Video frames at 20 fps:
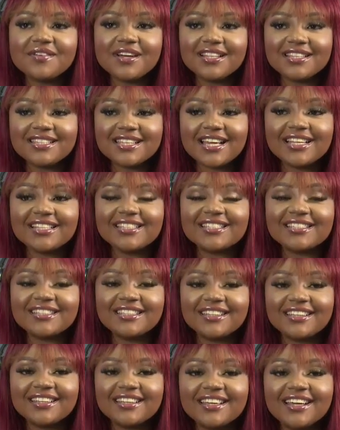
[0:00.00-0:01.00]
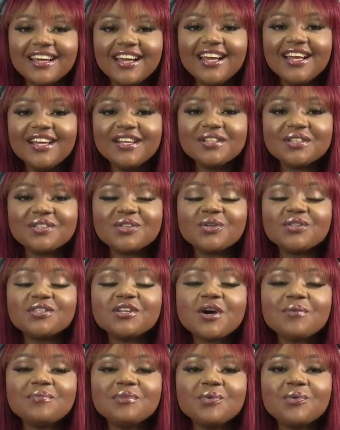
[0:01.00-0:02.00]
fantastic. So
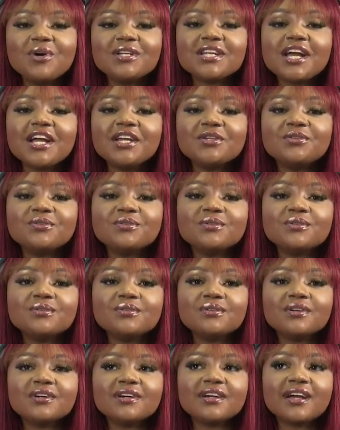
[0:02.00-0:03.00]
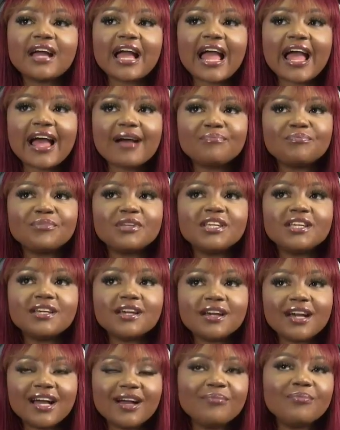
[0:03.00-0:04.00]
tell me, what are you happy
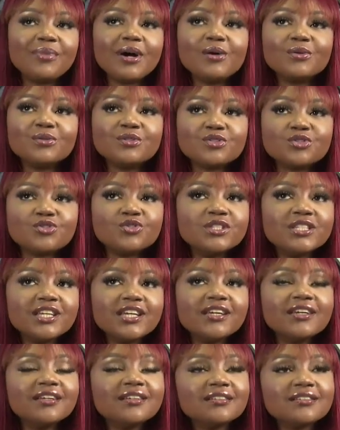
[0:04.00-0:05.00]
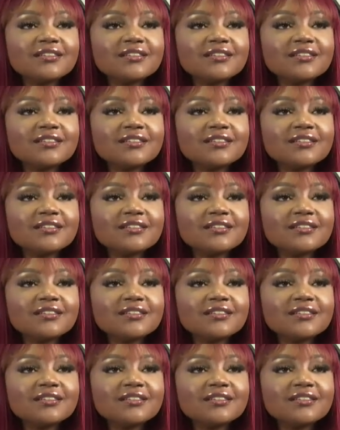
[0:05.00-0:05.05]
about today?